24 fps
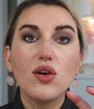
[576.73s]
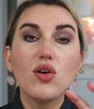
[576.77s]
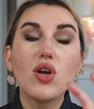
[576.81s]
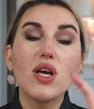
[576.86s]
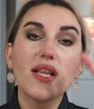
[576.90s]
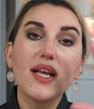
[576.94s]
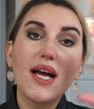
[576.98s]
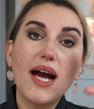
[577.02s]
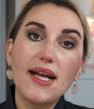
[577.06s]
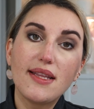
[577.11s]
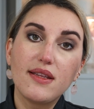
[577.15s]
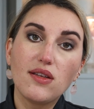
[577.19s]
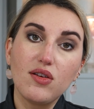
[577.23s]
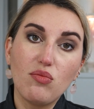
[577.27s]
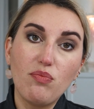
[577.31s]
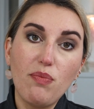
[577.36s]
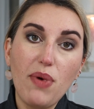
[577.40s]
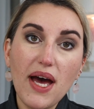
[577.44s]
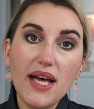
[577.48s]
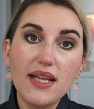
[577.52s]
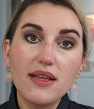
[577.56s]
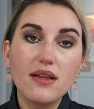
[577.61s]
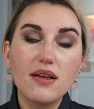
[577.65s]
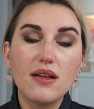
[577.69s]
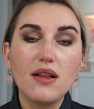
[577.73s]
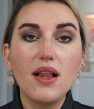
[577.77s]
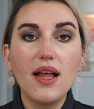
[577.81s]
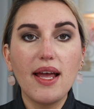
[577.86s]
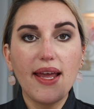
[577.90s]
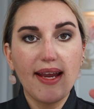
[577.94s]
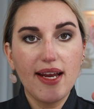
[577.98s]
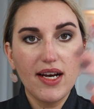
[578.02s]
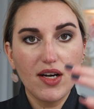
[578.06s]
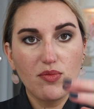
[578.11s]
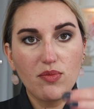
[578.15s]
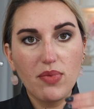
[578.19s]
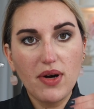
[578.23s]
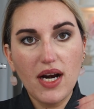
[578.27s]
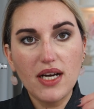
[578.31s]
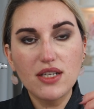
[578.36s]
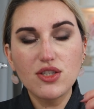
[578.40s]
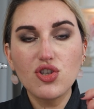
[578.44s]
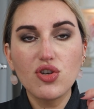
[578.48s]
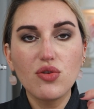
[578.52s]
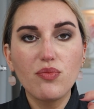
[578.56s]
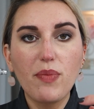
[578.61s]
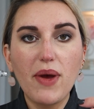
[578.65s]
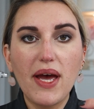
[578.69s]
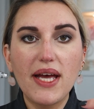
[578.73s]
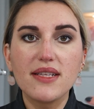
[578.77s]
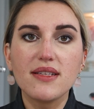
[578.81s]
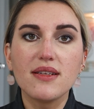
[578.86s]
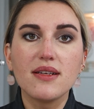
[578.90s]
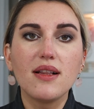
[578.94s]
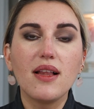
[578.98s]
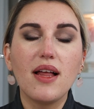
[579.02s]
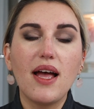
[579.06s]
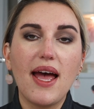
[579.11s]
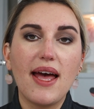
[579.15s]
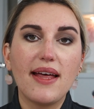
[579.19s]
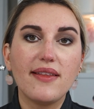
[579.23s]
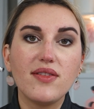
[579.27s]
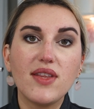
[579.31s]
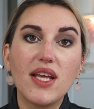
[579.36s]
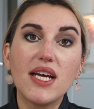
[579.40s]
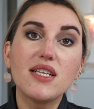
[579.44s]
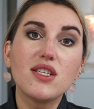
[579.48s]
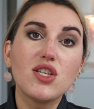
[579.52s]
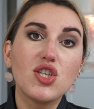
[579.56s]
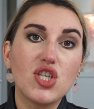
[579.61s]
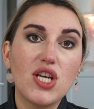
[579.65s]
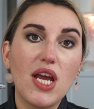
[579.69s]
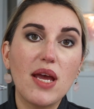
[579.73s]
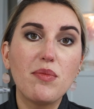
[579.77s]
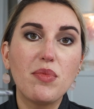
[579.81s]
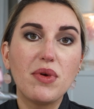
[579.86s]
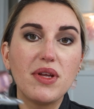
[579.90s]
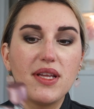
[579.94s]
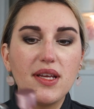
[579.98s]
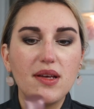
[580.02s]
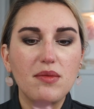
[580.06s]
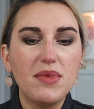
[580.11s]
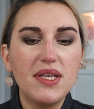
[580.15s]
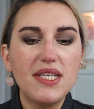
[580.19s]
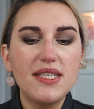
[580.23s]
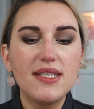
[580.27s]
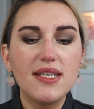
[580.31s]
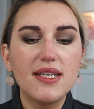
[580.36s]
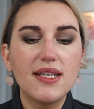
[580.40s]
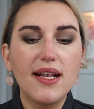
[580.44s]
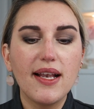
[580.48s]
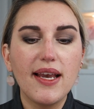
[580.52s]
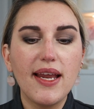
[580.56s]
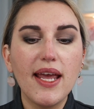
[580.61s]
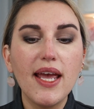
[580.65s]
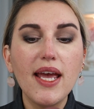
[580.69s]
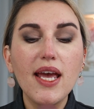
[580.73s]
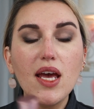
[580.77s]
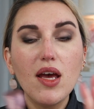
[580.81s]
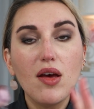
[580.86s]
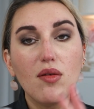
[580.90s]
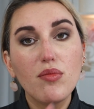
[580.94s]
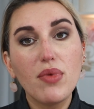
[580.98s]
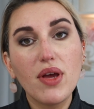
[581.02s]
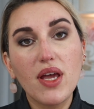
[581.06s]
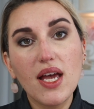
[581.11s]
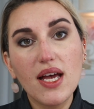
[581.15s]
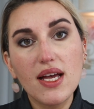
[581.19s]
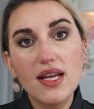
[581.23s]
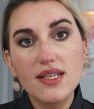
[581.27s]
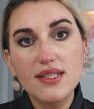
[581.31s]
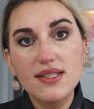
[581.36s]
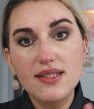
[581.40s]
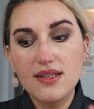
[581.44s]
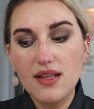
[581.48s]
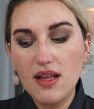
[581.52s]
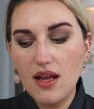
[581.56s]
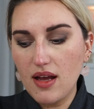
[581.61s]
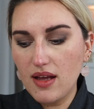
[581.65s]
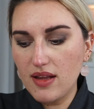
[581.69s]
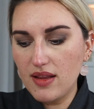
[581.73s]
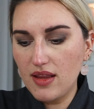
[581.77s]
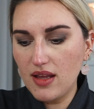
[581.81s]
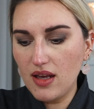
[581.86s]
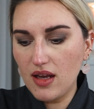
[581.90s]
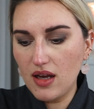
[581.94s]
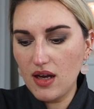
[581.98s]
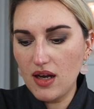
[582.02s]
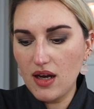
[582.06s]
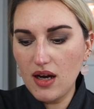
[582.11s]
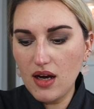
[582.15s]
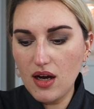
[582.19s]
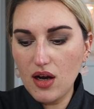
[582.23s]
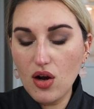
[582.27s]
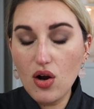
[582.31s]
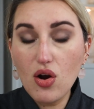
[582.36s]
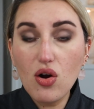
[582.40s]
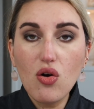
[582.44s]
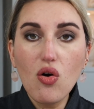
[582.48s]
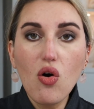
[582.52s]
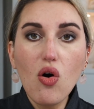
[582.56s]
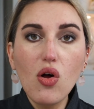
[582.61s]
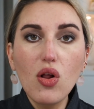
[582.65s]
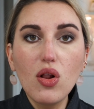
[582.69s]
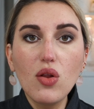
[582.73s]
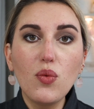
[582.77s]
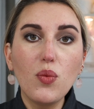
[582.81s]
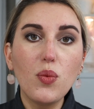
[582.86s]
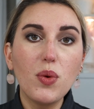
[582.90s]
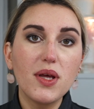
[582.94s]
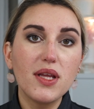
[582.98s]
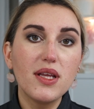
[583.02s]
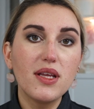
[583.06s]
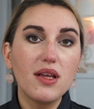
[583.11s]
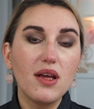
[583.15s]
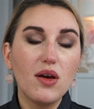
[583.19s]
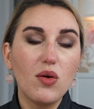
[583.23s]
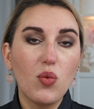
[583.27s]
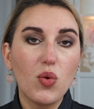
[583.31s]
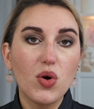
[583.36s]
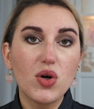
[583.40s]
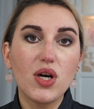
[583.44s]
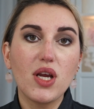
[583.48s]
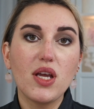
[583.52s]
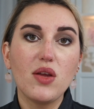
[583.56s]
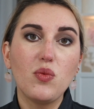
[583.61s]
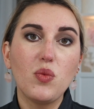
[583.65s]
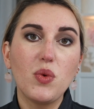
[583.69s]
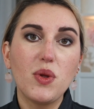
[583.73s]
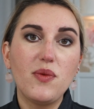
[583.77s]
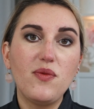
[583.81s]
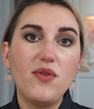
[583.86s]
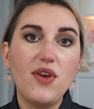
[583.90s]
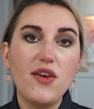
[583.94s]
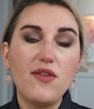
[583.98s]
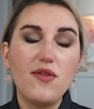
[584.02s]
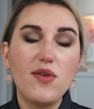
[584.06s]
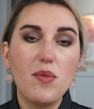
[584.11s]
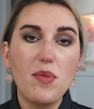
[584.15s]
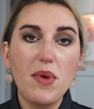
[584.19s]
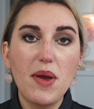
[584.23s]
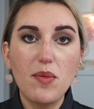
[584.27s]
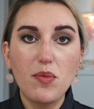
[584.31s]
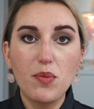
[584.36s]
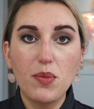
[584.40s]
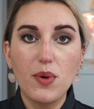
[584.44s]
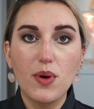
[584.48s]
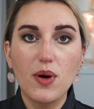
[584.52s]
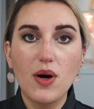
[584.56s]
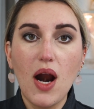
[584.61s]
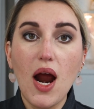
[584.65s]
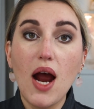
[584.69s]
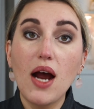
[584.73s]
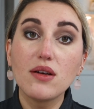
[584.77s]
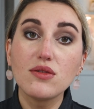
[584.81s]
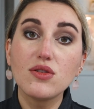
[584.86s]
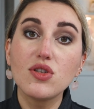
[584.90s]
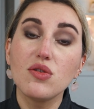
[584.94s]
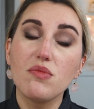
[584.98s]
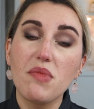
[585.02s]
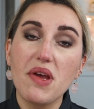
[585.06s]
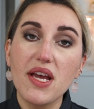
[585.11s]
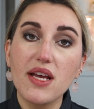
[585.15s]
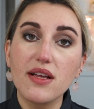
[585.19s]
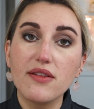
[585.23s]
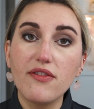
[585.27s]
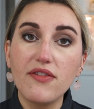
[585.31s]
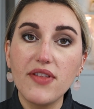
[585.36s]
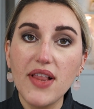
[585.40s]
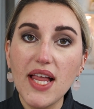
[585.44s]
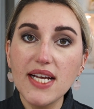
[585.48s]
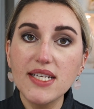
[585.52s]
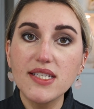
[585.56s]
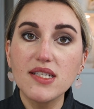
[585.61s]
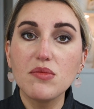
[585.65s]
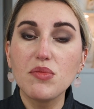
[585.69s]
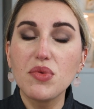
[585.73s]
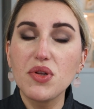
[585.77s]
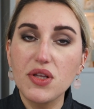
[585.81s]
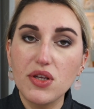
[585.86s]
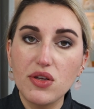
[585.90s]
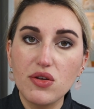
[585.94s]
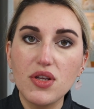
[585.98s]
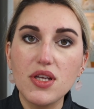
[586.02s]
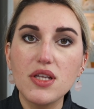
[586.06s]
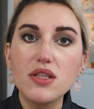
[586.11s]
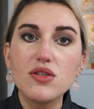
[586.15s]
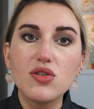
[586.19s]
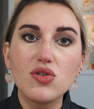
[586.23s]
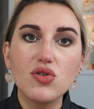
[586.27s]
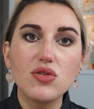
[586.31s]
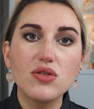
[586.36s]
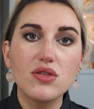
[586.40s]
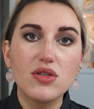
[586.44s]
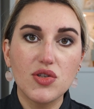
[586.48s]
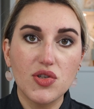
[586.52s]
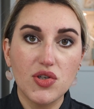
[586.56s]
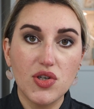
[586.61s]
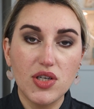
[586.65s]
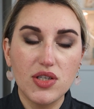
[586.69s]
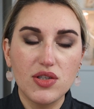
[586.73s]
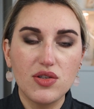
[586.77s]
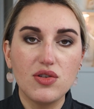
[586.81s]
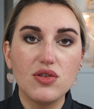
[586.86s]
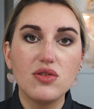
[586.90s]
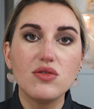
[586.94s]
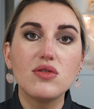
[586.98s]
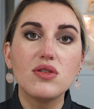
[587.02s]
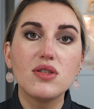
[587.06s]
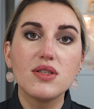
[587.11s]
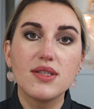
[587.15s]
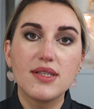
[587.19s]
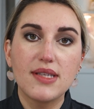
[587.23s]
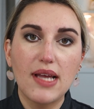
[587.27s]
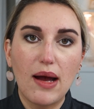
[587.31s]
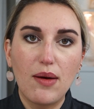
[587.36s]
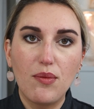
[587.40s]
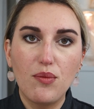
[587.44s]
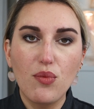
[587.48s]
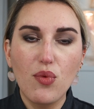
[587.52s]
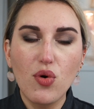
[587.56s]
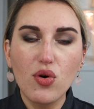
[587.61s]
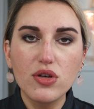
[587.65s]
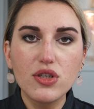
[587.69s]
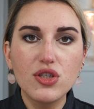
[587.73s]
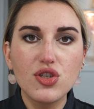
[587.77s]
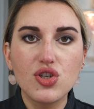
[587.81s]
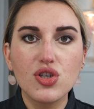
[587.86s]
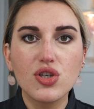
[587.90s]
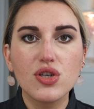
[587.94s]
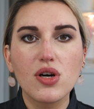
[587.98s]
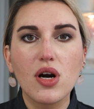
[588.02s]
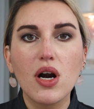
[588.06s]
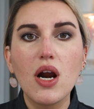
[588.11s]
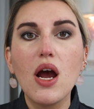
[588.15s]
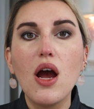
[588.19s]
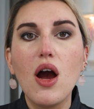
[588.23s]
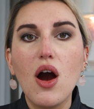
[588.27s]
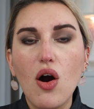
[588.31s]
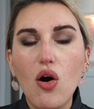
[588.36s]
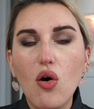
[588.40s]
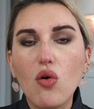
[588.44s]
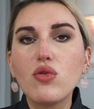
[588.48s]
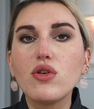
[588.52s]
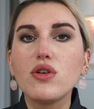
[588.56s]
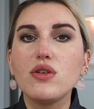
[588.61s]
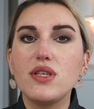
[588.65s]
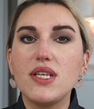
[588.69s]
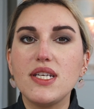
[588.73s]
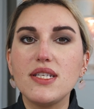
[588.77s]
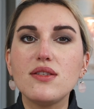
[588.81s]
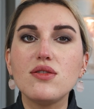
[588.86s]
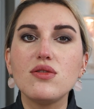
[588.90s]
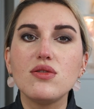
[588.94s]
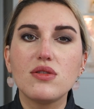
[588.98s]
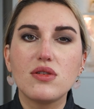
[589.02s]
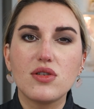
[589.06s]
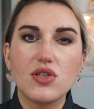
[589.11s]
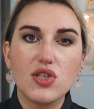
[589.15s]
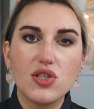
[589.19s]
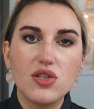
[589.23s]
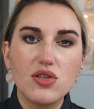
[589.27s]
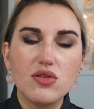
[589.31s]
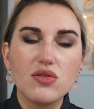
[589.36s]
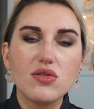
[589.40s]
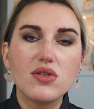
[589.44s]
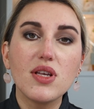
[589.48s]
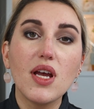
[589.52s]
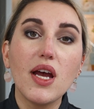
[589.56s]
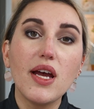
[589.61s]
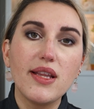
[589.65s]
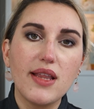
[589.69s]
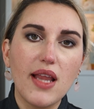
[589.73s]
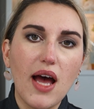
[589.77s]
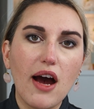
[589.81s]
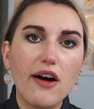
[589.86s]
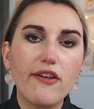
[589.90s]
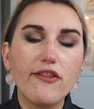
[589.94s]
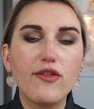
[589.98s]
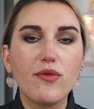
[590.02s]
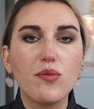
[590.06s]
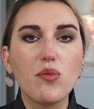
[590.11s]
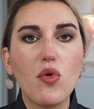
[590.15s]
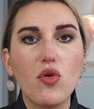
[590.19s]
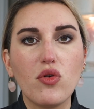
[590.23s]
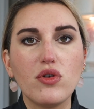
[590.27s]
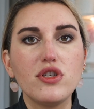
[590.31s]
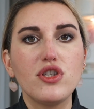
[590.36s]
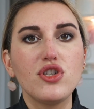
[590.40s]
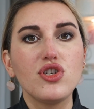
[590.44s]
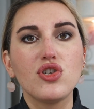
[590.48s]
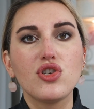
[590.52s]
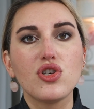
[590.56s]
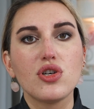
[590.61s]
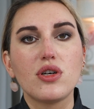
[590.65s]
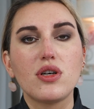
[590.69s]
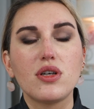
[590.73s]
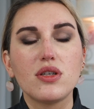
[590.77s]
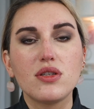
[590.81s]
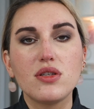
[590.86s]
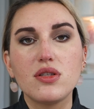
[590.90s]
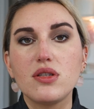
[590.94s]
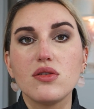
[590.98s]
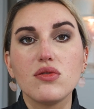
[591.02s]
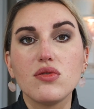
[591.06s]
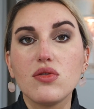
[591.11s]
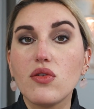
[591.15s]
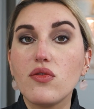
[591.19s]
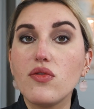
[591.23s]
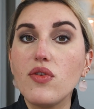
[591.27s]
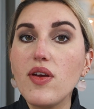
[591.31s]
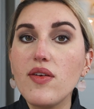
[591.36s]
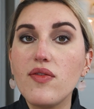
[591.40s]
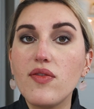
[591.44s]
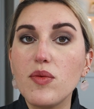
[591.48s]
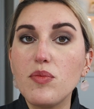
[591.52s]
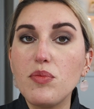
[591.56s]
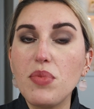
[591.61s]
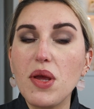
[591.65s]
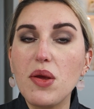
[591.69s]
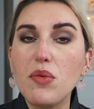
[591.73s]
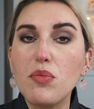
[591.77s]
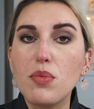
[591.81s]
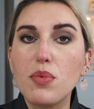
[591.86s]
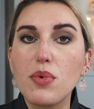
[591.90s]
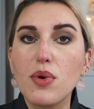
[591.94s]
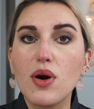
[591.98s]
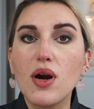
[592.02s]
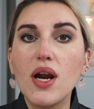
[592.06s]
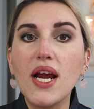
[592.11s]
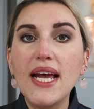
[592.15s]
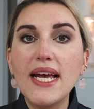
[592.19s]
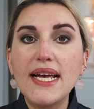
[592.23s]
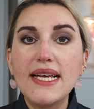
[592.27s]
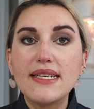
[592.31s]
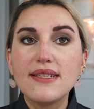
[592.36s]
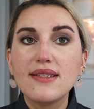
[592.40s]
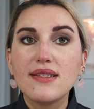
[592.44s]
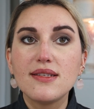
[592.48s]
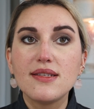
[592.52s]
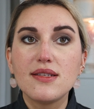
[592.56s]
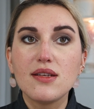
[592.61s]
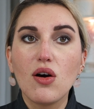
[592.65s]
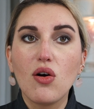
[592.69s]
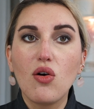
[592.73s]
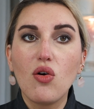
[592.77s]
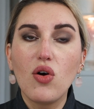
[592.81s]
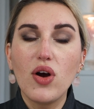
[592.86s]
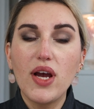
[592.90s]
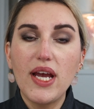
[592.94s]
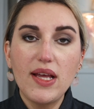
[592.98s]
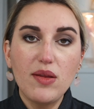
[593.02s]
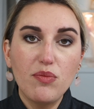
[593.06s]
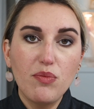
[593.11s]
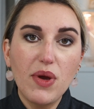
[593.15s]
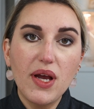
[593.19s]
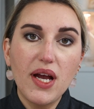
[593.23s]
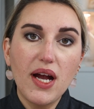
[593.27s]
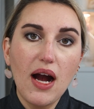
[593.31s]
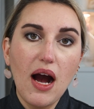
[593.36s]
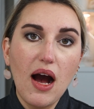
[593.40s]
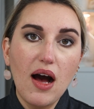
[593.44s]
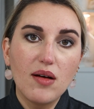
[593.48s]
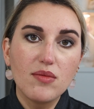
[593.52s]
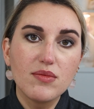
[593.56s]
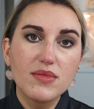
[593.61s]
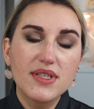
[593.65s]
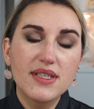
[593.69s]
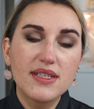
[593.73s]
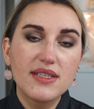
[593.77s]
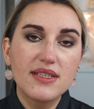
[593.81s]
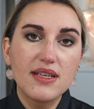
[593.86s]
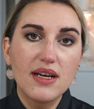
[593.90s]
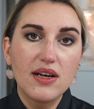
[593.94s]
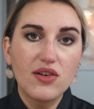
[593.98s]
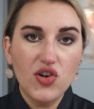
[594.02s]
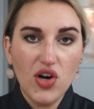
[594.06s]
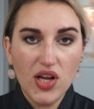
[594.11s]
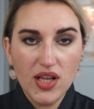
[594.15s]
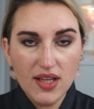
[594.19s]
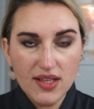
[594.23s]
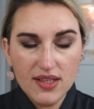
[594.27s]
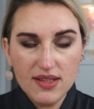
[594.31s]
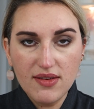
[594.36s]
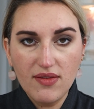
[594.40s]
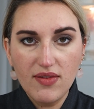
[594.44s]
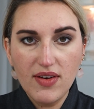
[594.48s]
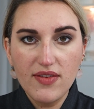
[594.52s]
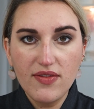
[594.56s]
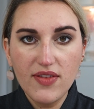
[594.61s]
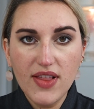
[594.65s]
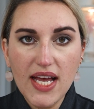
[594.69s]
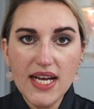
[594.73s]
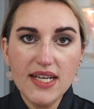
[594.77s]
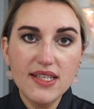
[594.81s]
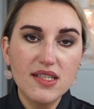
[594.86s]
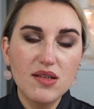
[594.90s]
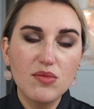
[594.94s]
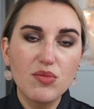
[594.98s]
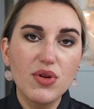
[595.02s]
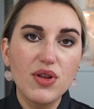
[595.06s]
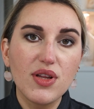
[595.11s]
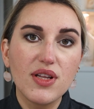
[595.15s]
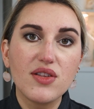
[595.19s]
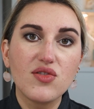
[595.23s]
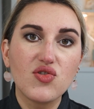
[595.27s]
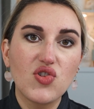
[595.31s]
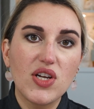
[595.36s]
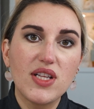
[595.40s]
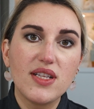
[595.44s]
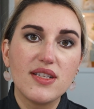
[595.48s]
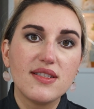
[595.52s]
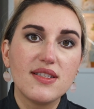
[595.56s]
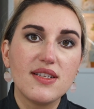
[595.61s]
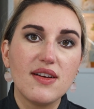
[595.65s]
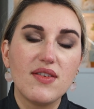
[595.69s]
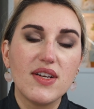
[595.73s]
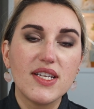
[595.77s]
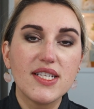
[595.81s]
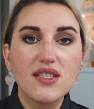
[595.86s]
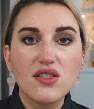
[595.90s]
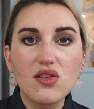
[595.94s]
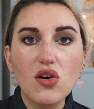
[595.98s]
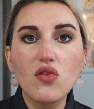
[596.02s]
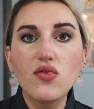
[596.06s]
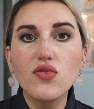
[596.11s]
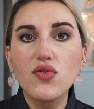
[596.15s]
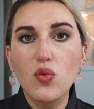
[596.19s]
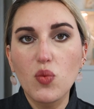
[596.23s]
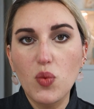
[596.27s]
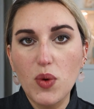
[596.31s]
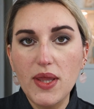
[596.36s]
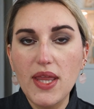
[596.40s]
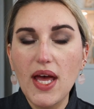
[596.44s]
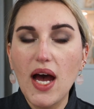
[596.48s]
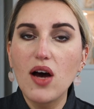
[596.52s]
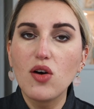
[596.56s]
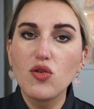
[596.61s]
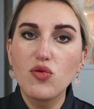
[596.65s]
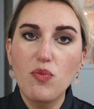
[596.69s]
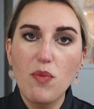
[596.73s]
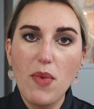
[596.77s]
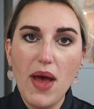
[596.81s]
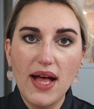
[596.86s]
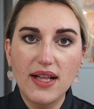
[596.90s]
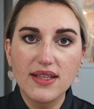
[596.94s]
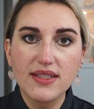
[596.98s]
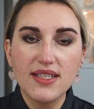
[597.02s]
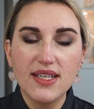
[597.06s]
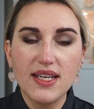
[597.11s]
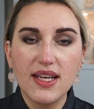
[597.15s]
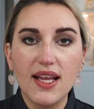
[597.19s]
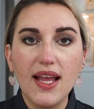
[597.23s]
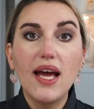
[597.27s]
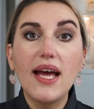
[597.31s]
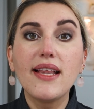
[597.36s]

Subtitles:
You can cut your petal, airbrush your petal, and then shape it immediately, because the goal with working with Wafer paper, how to make it flexible, you need to introduce some moisture, or you need to introduce enough moisture to your Wafer paper so it becomes relatively flexible and relatively soft without melting.